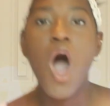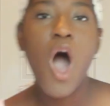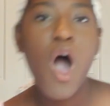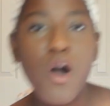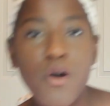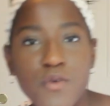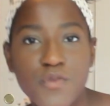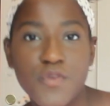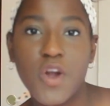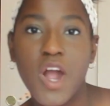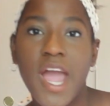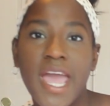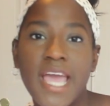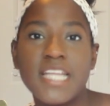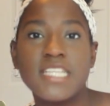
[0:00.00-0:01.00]

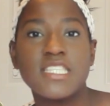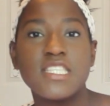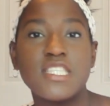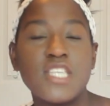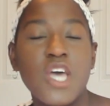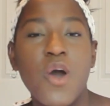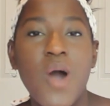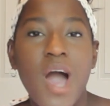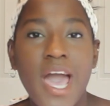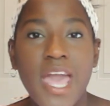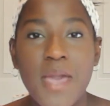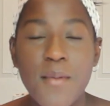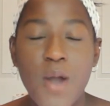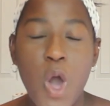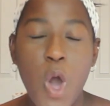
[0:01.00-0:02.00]
Alright, so
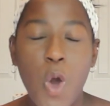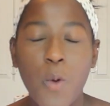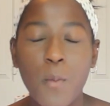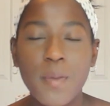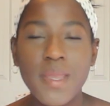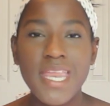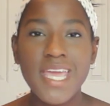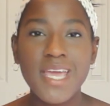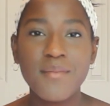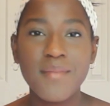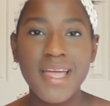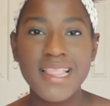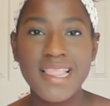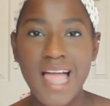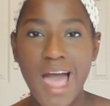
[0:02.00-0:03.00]
I'm opening
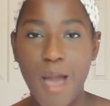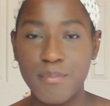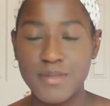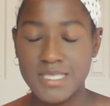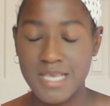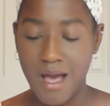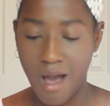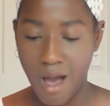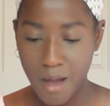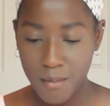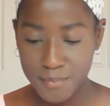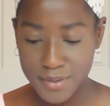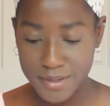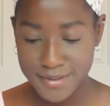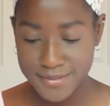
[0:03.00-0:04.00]
my
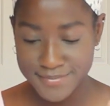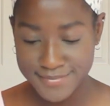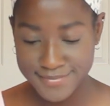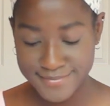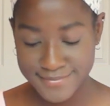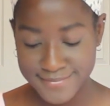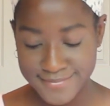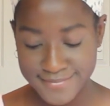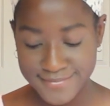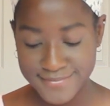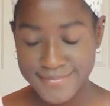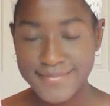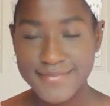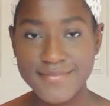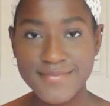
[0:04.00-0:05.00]
laptop
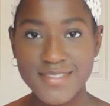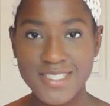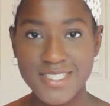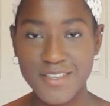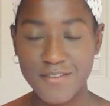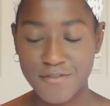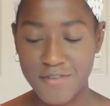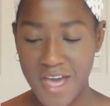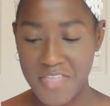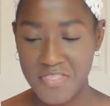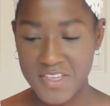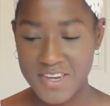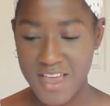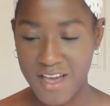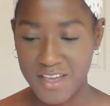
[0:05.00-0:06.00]
to find
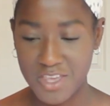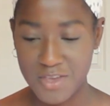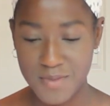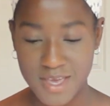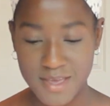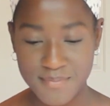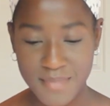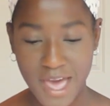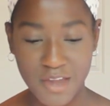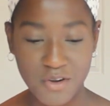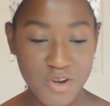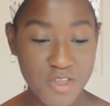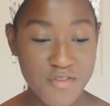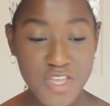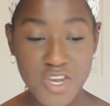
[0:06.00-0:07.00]
the document. I
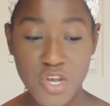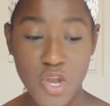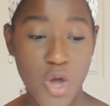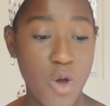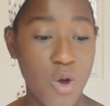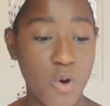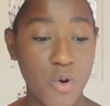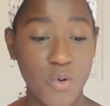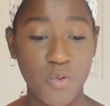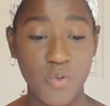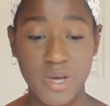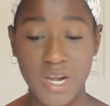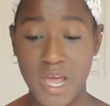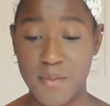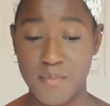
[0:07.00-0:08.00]
don't even know
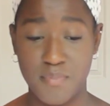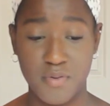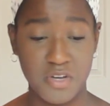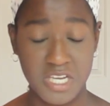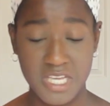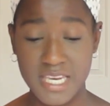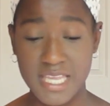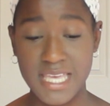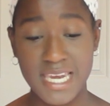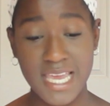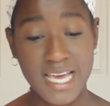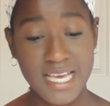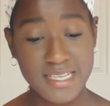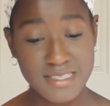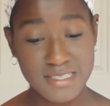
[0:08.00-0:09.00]
what I put it in
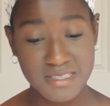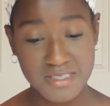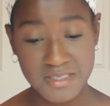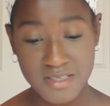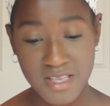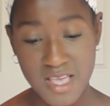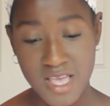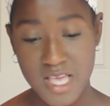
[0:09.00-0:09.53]
as.